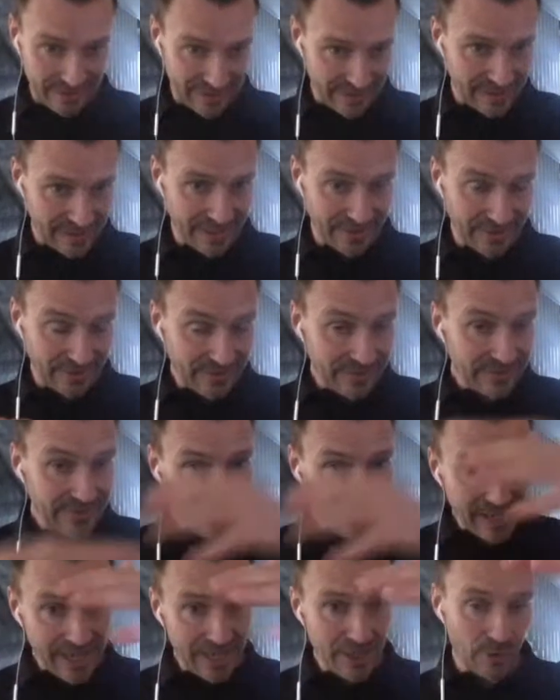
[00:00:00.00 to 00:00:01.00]
the
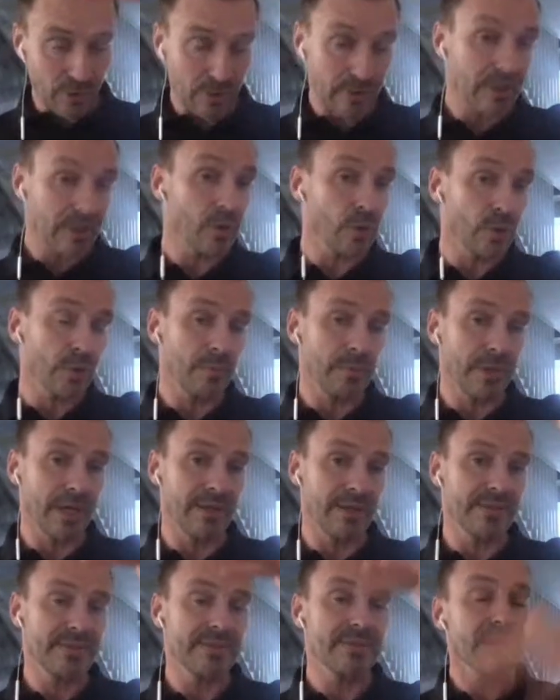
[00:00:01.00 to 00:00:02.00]
entire code
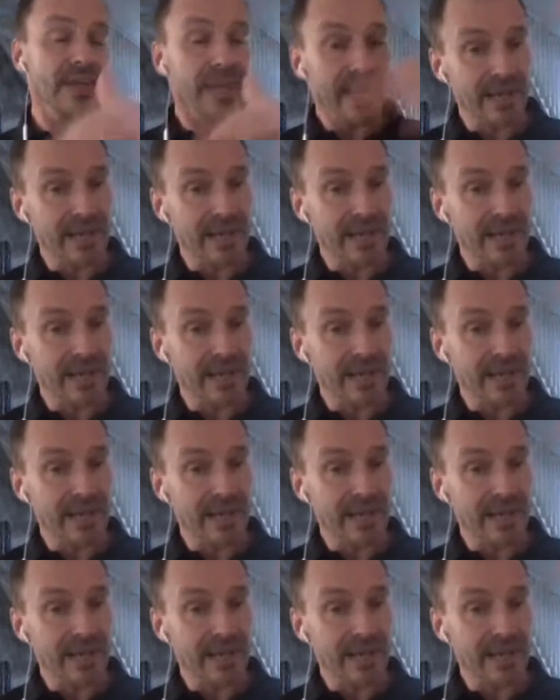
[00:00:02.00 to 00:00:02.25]
base.